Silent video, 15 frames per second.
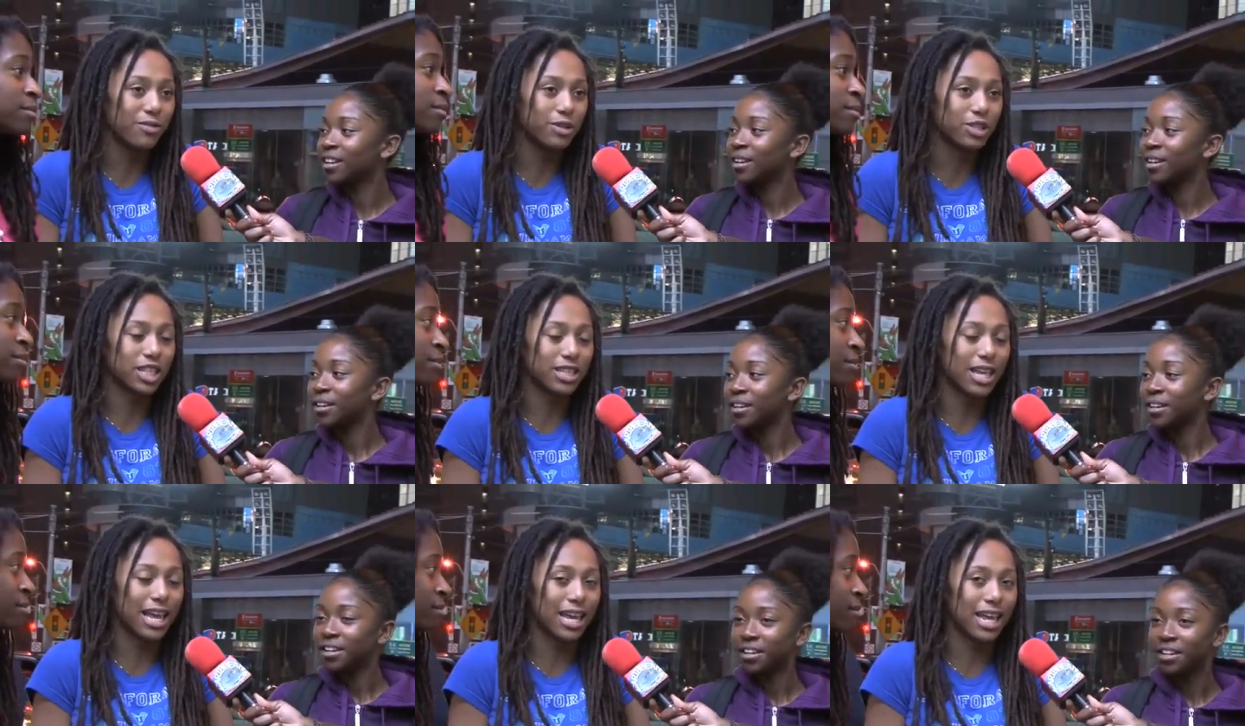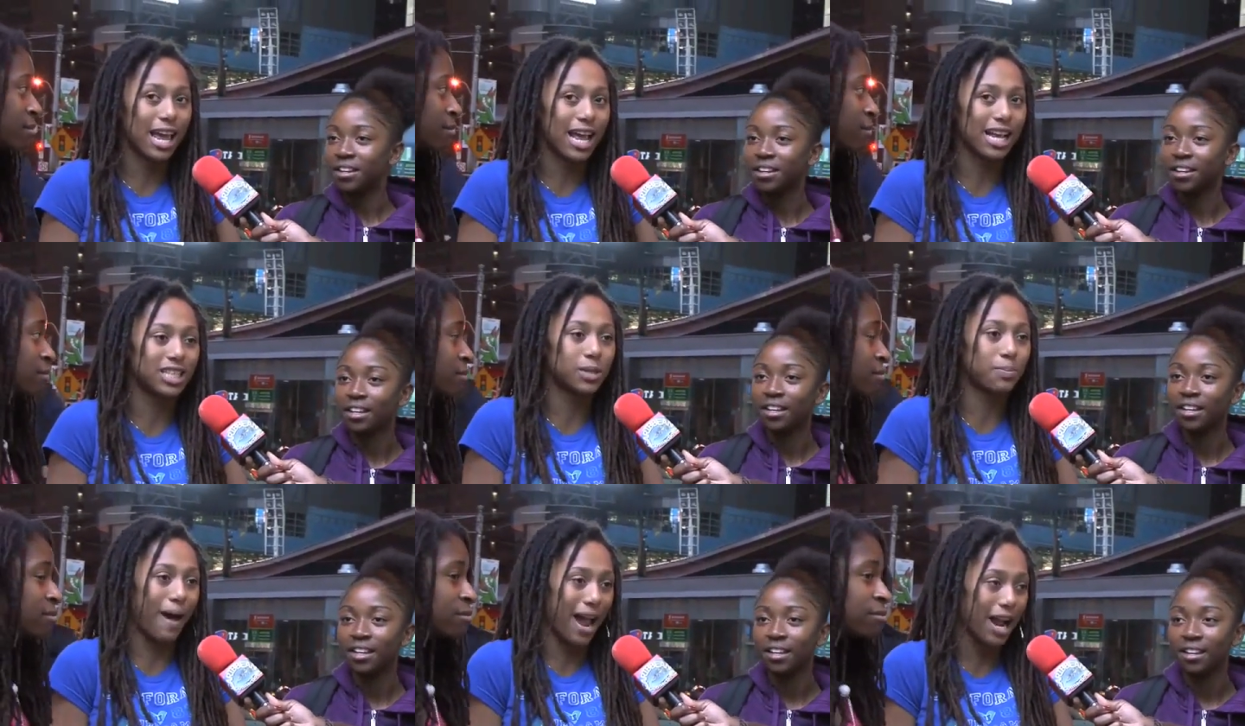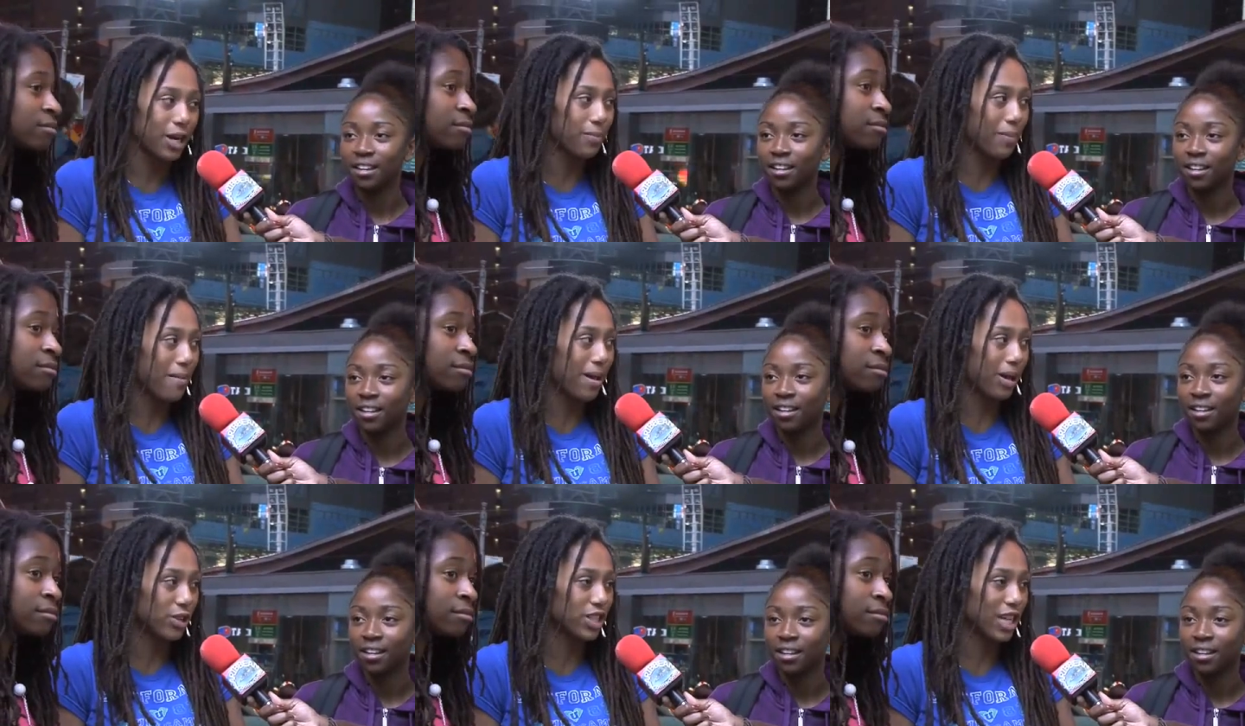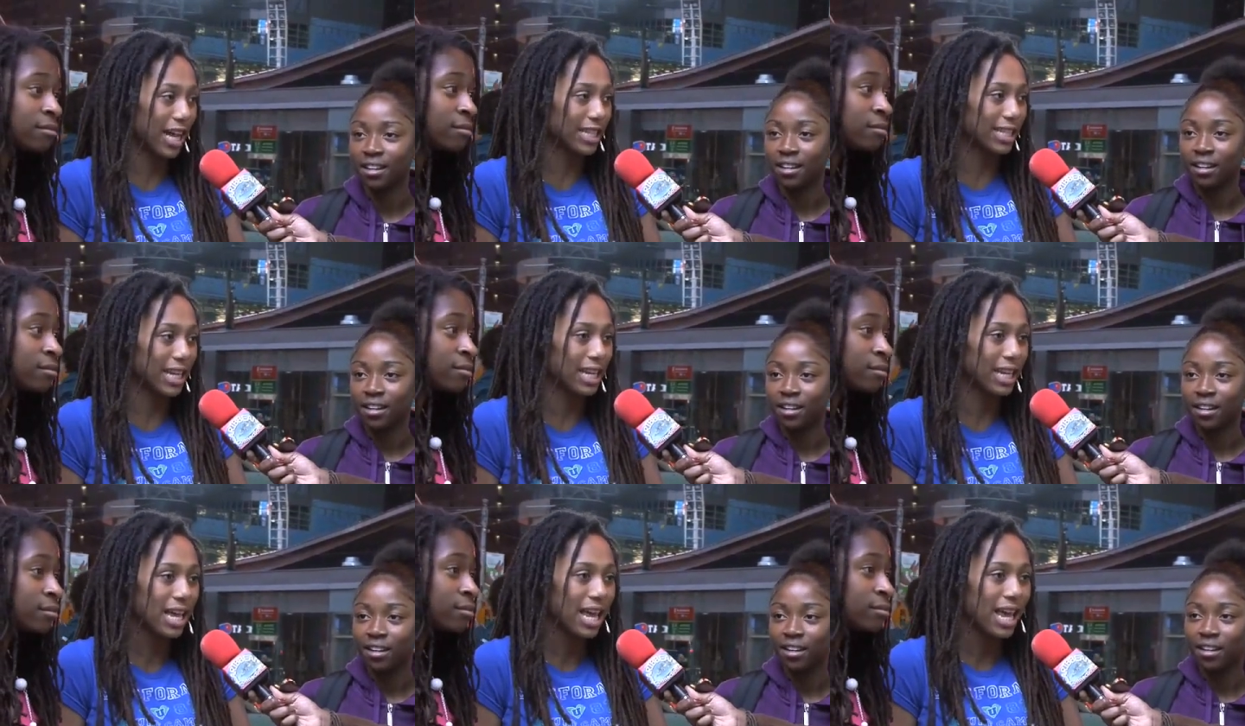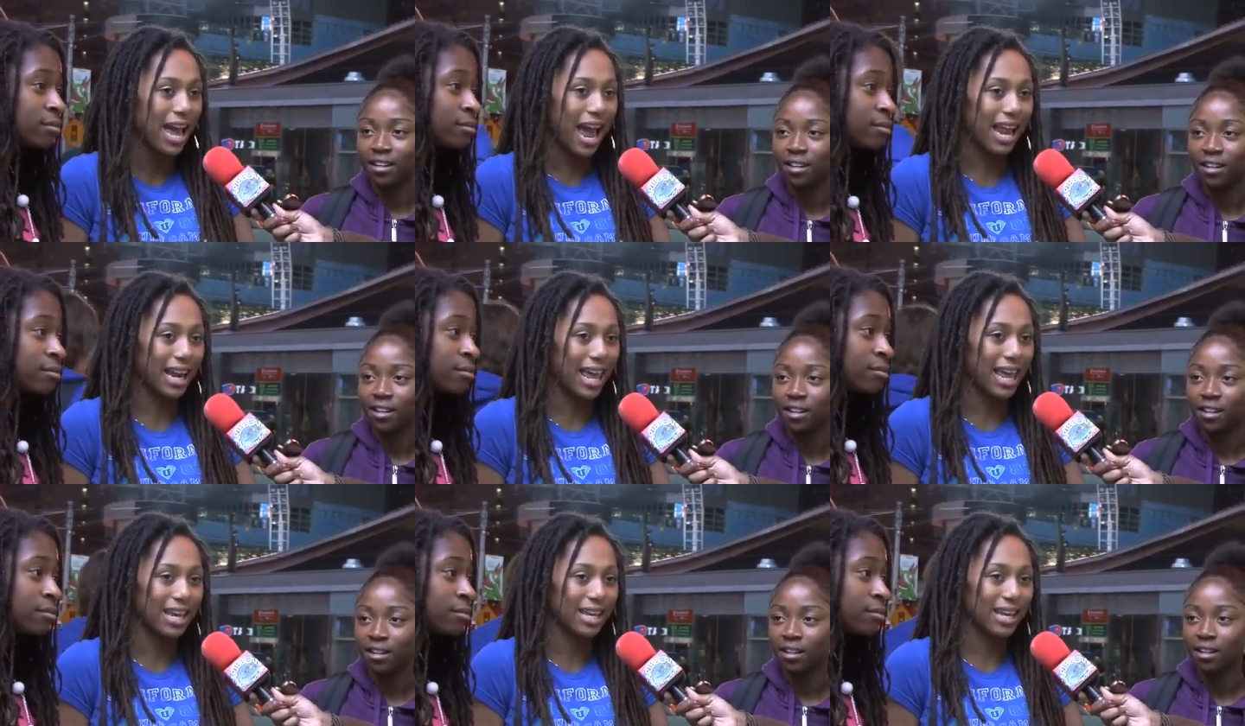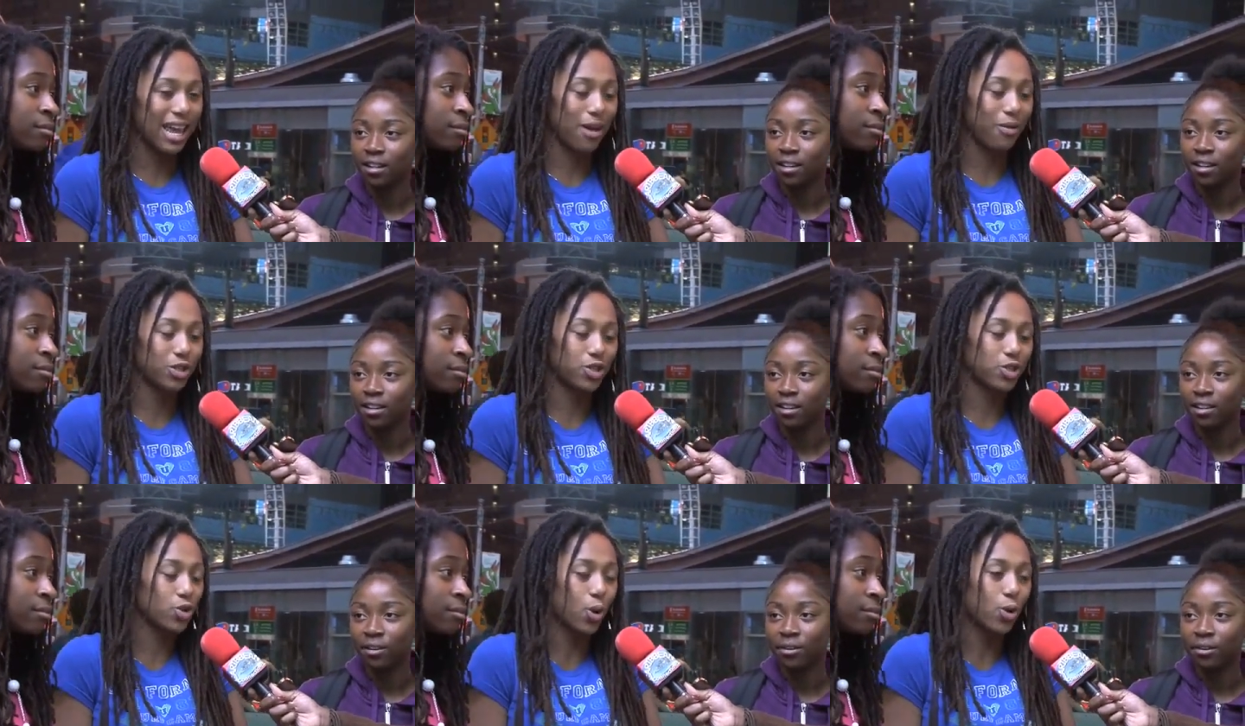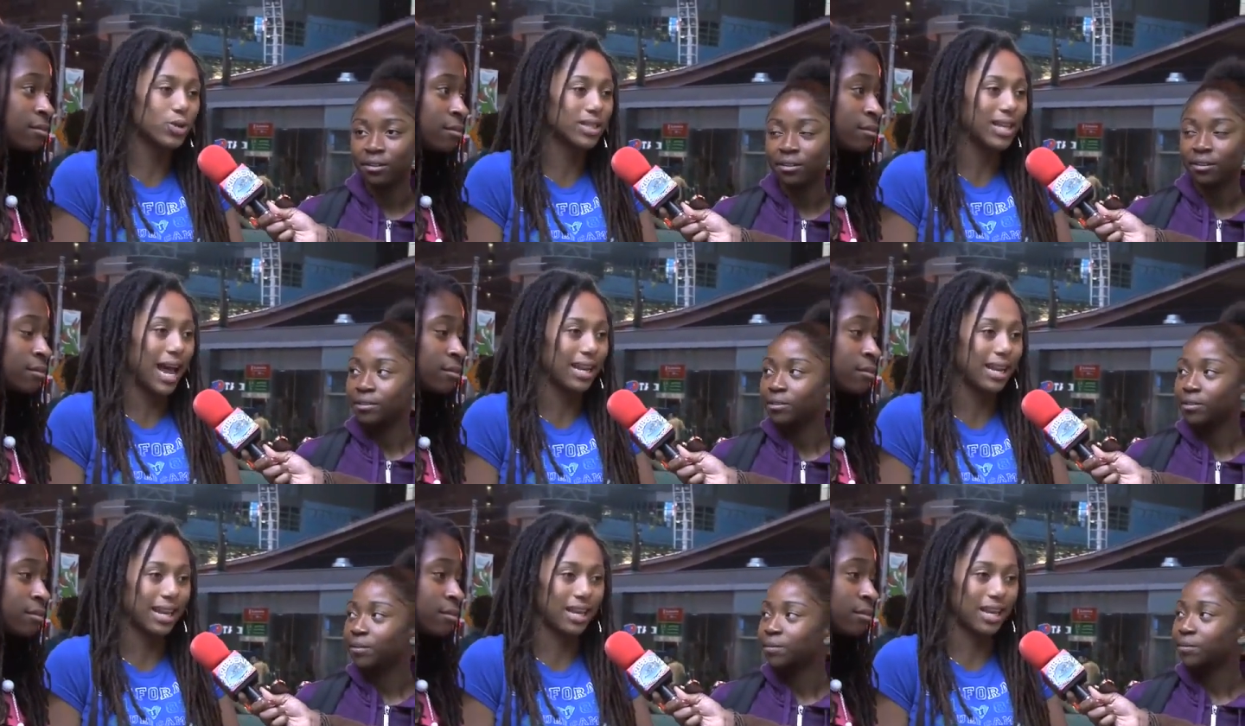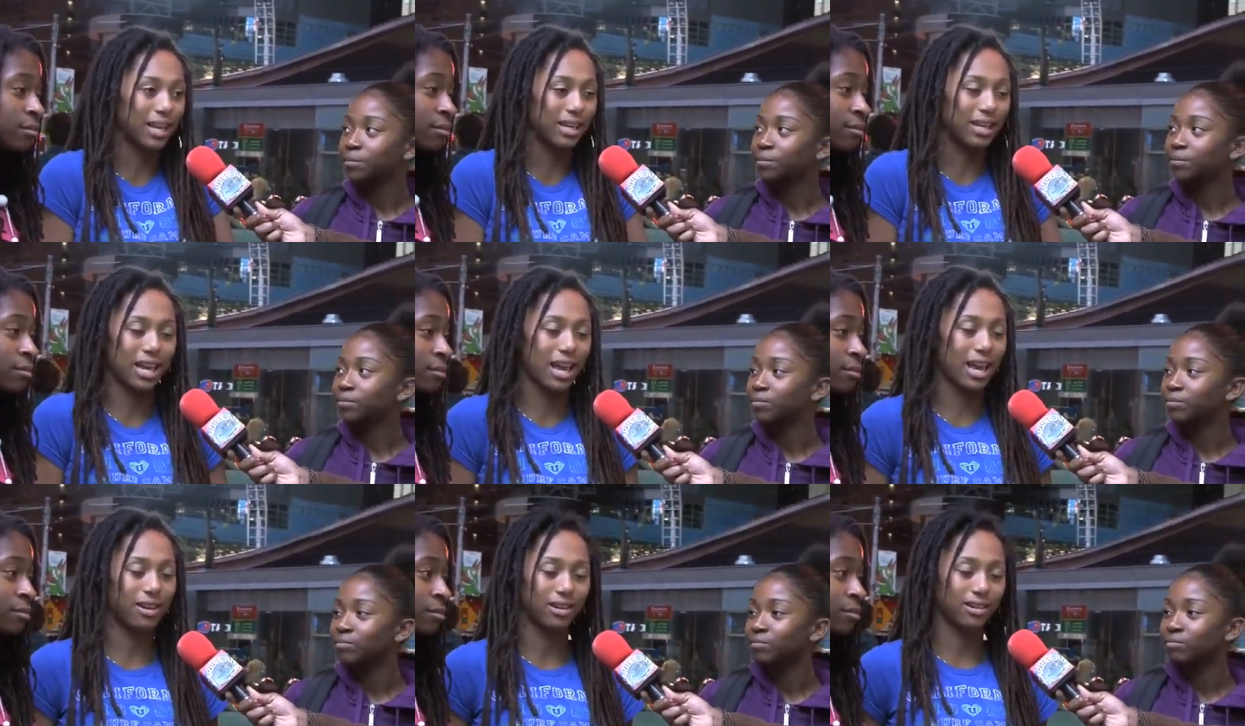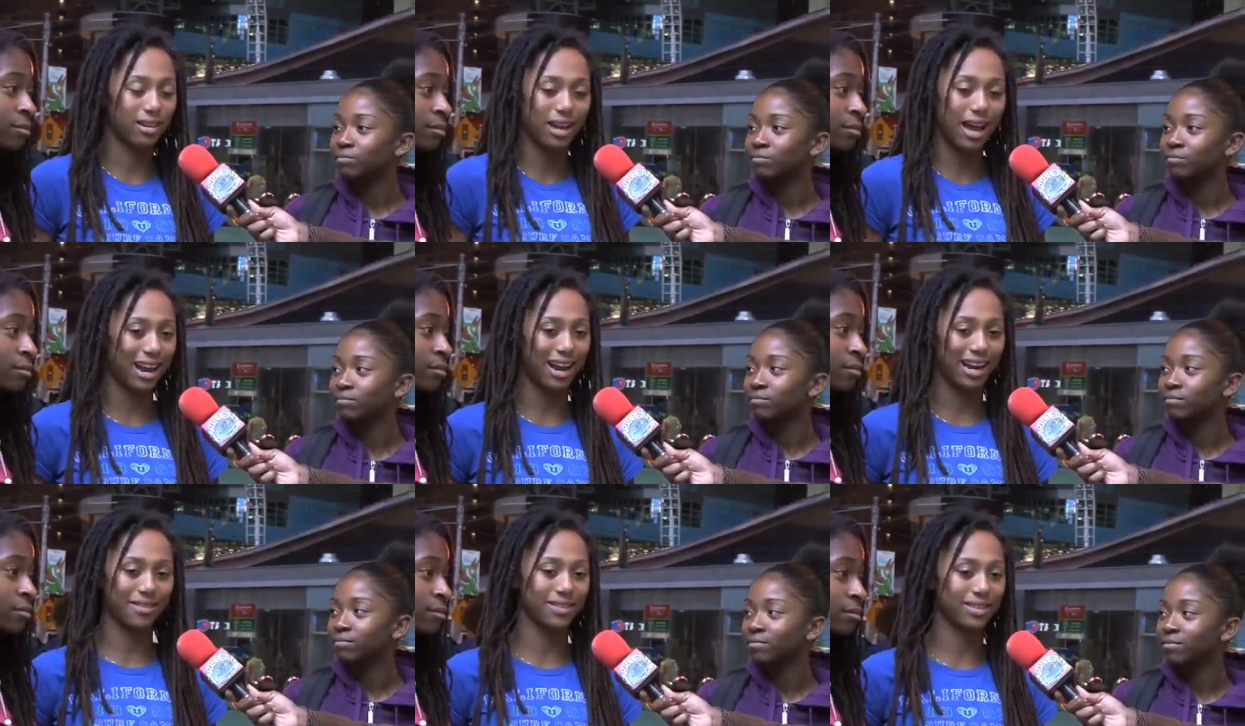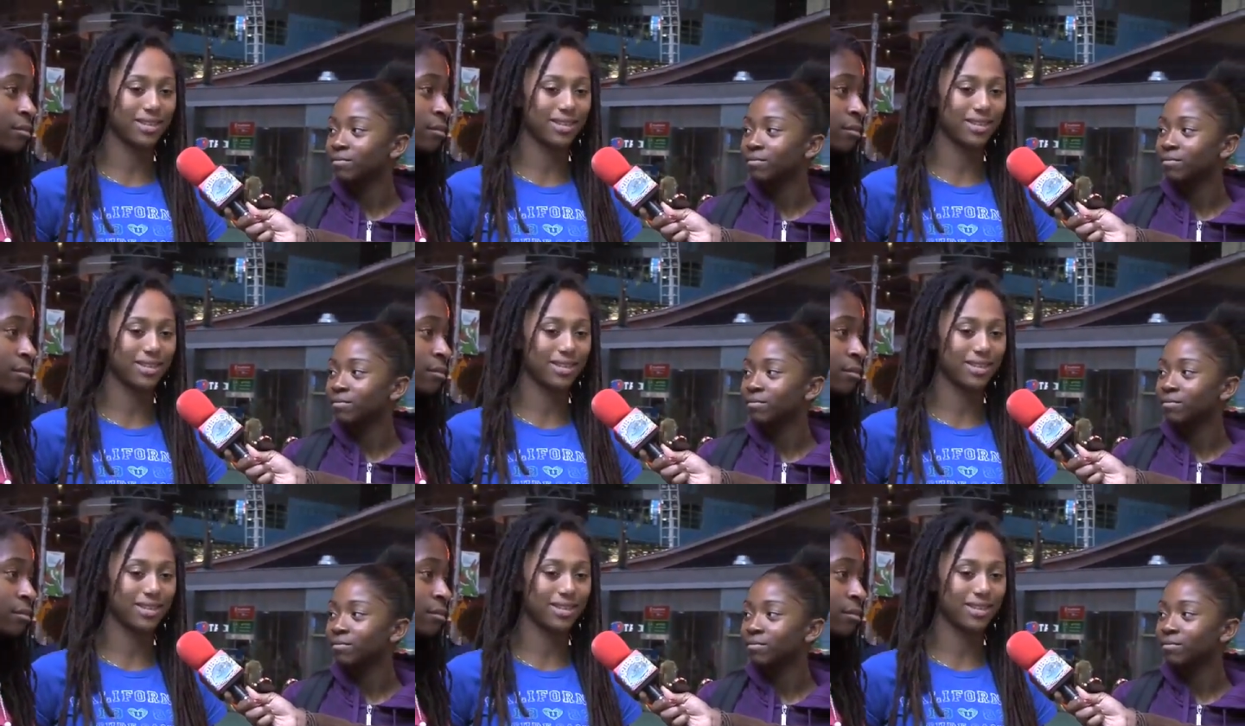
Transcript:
Speaker 1: was just like inspired by Michael Jackson, and like it was so sad. Like, I can't even